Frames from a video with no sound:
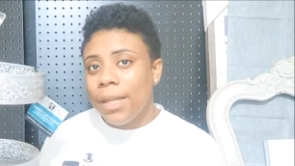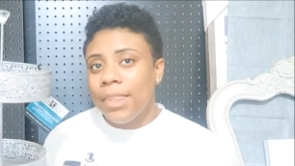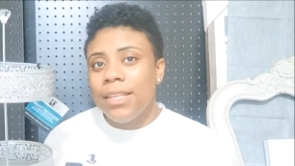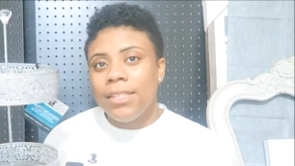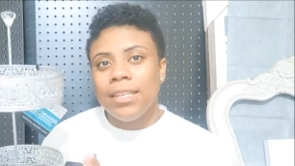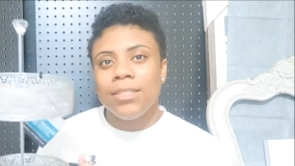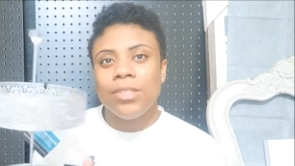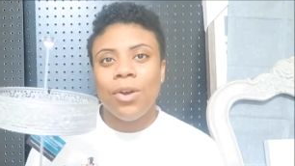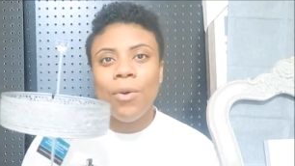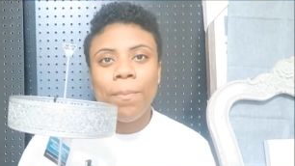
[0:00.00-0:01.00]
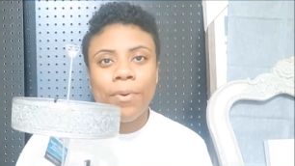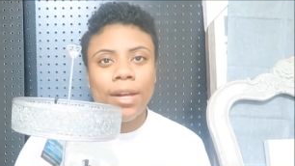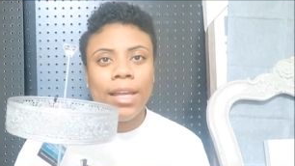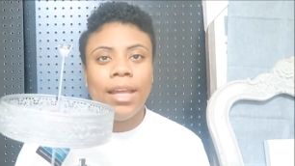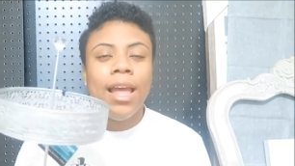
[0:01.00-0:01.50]
but this is so
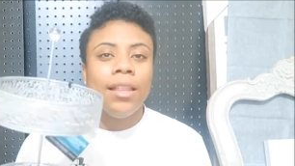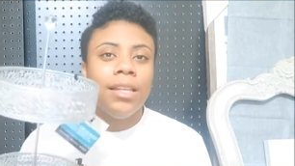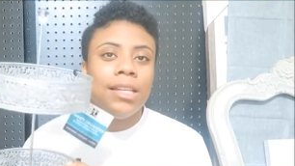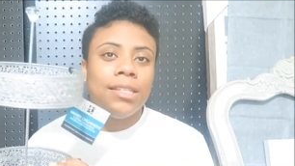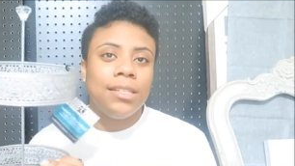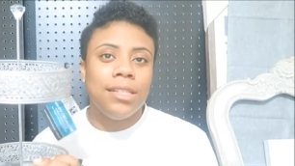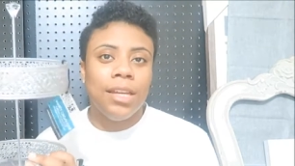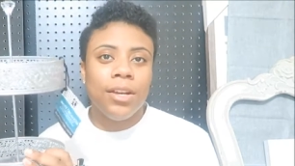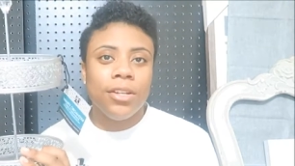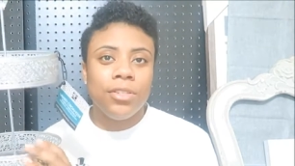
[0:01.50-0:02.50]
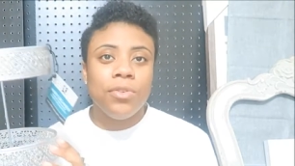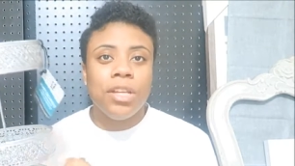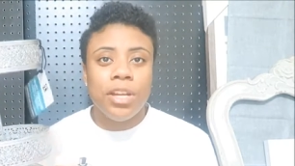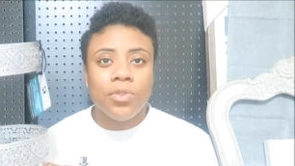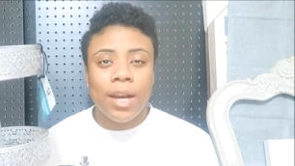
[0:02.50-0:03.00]
pretty. This tier
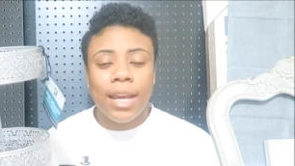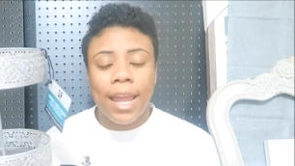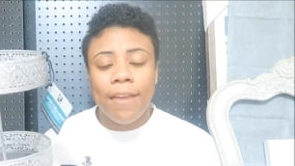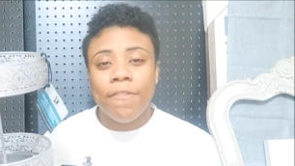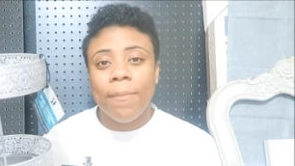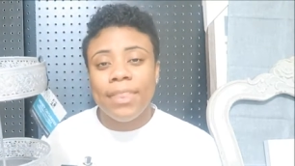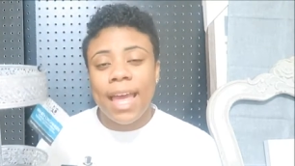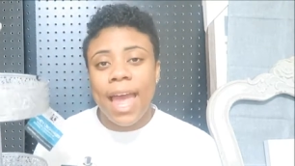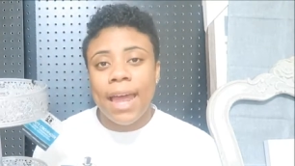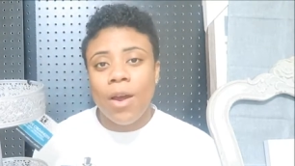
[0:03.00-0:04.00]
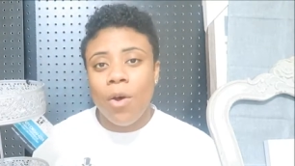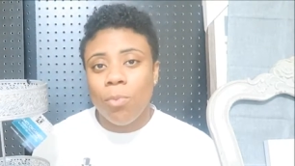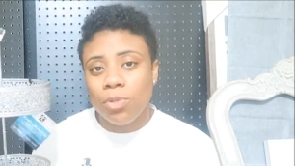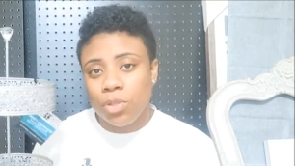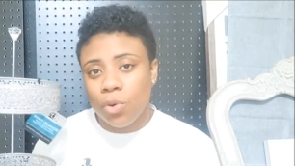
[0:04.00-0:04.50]
two-tier tray came from the
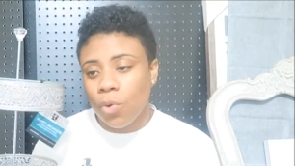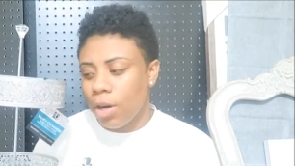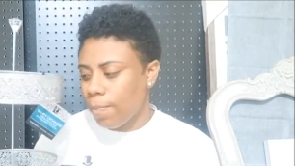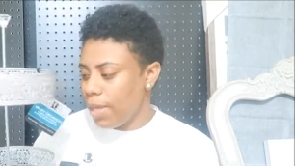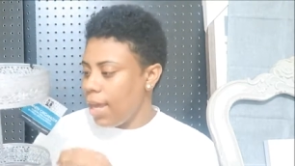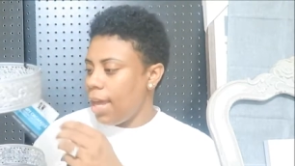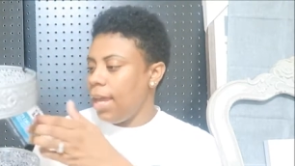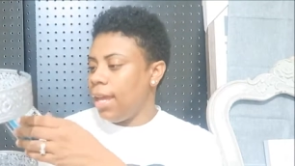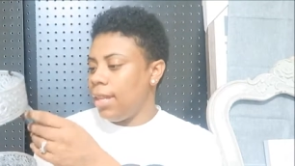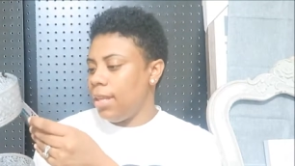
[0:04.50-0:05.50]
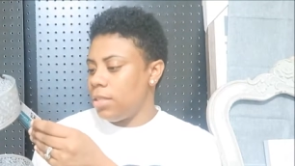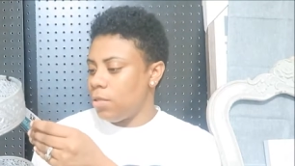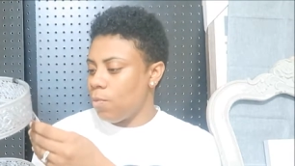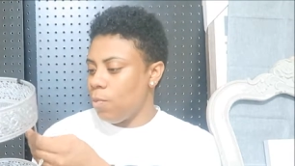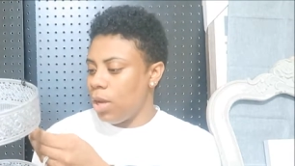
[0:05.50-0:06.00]
at-home store and
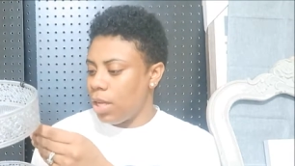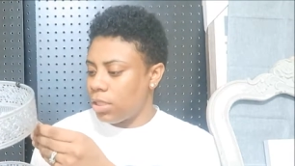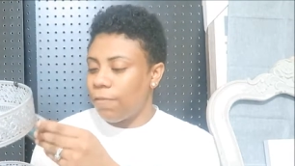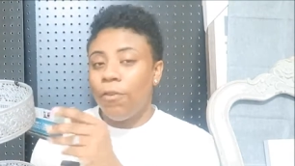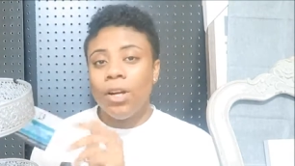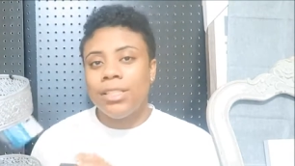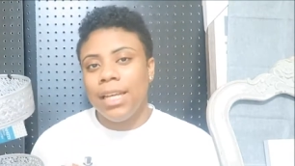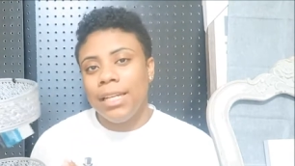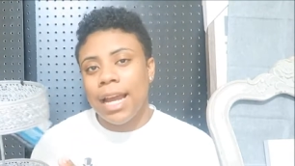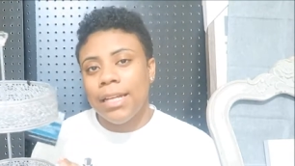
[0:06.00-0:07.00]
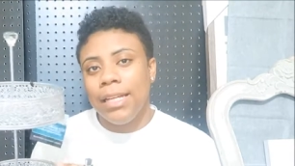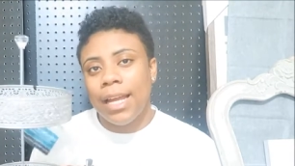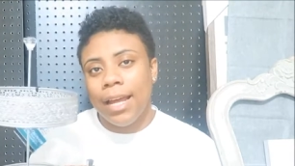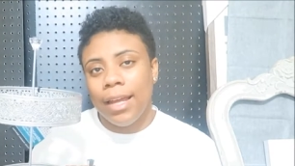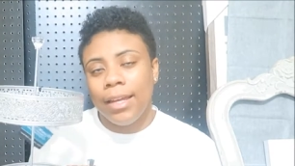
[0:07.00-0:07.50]
this was
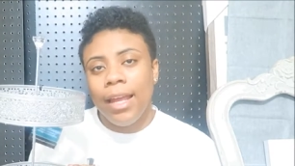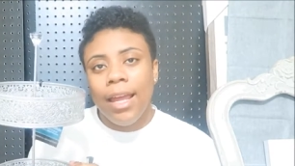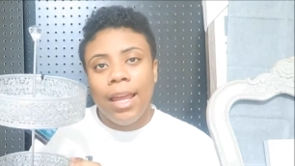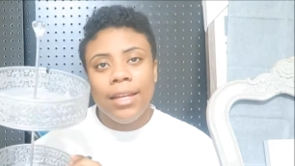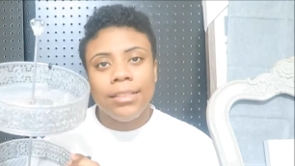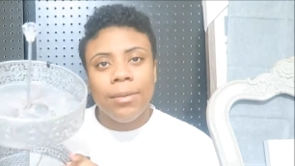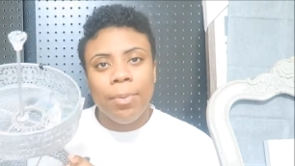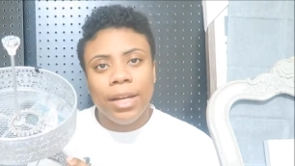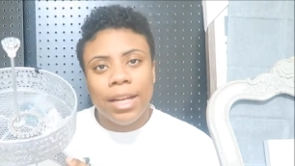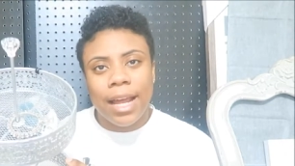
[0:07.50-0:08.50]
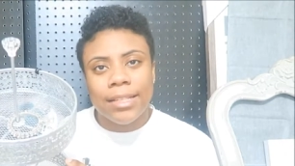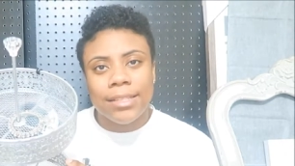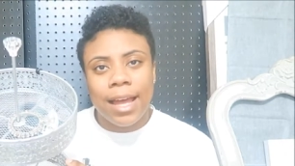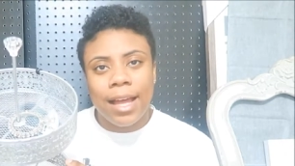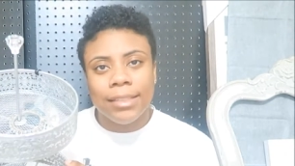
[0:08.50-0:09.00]
$14.99 and it's a pretty nice
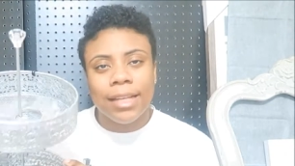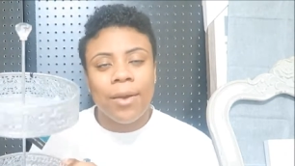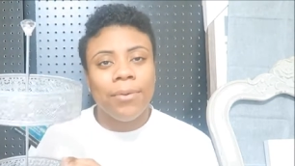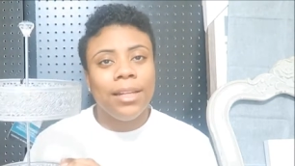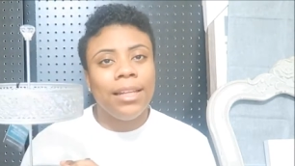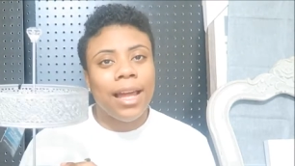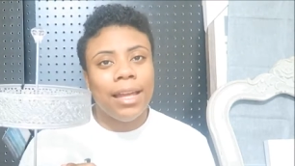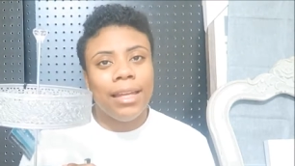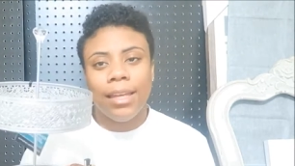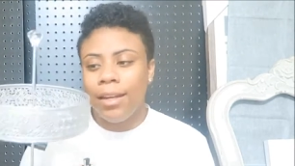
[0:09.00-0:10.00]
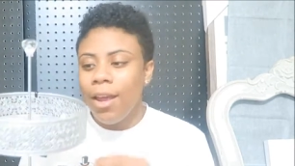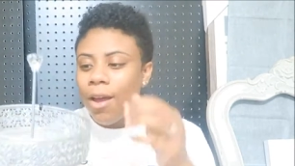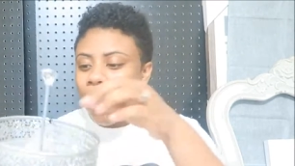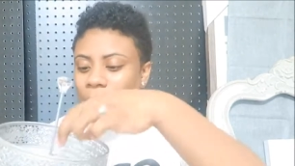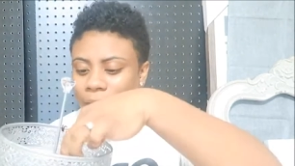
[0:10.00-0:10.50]
size. I really like it.
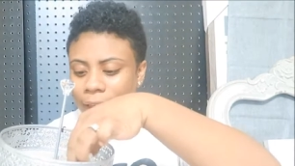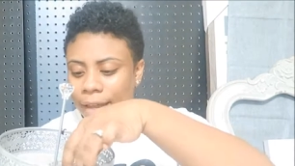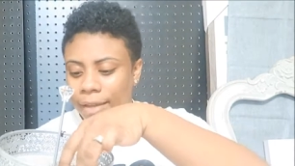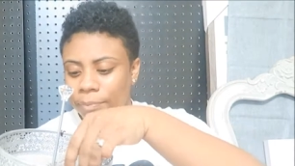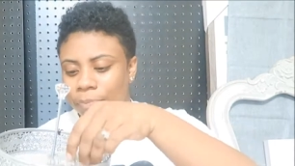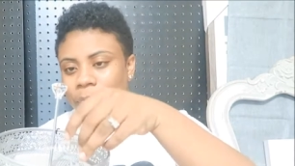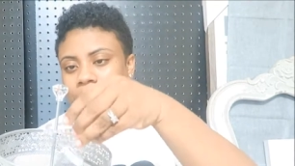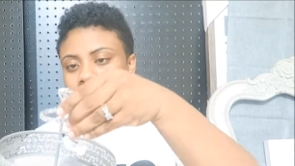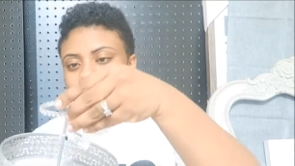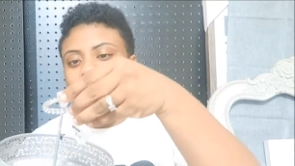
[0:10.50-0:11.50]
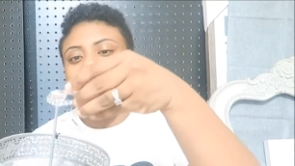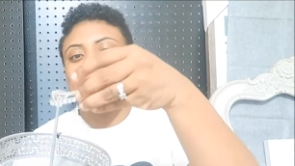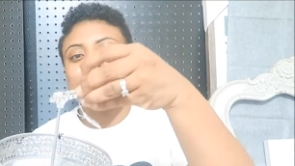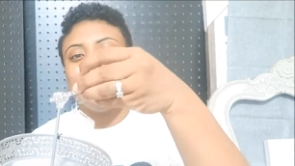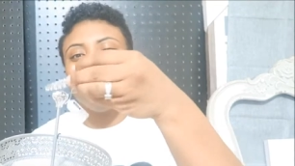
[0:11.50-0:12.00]
Oh yeah, and
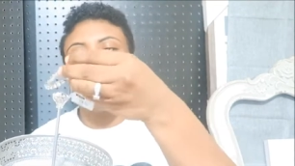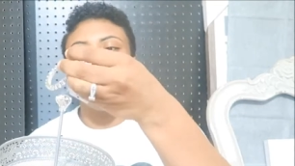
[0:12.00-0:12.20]
this little